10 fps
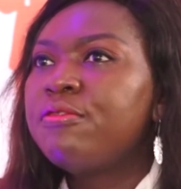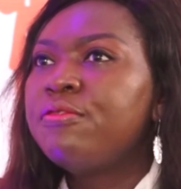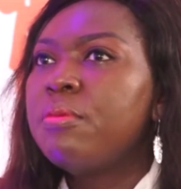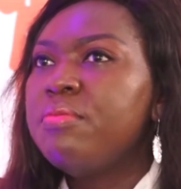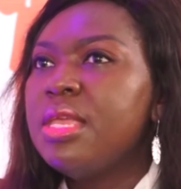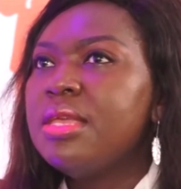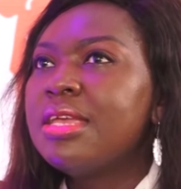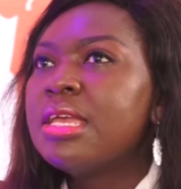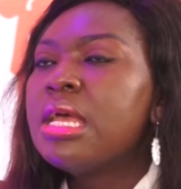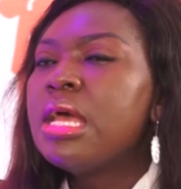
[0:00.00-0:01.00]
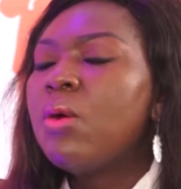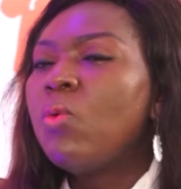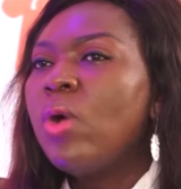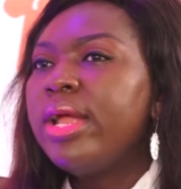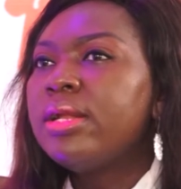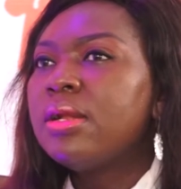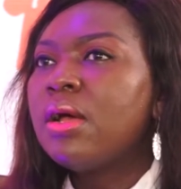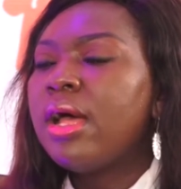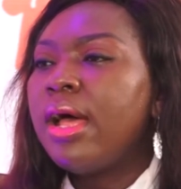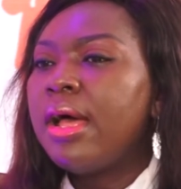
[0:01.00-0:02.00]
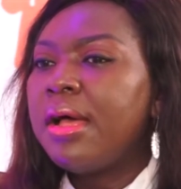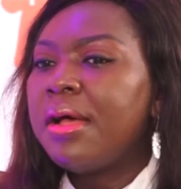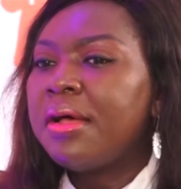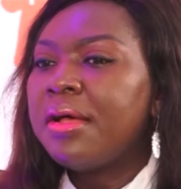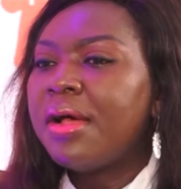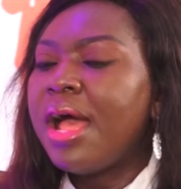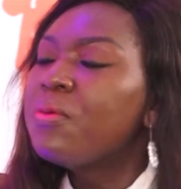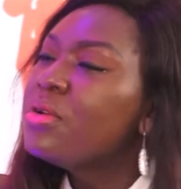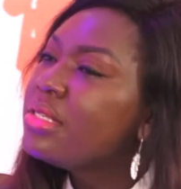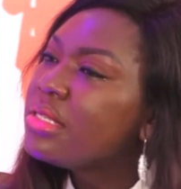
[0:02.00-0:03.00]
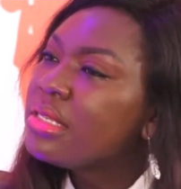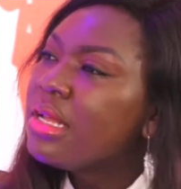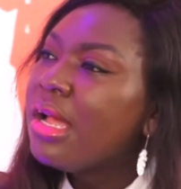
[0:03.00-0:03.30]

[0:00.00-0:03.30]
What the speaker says: for me when I was